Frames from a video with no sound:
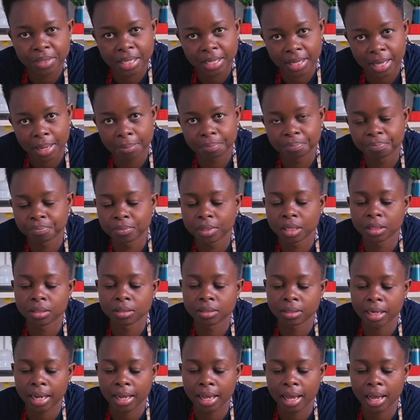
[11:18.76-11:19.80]
yeah
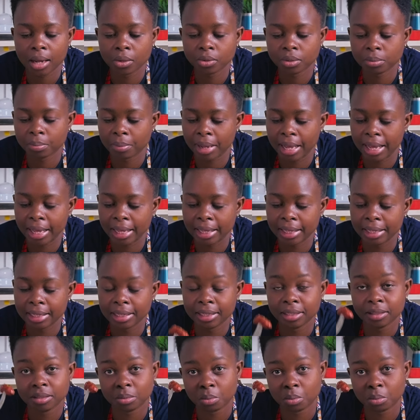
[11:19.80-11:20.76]
try out my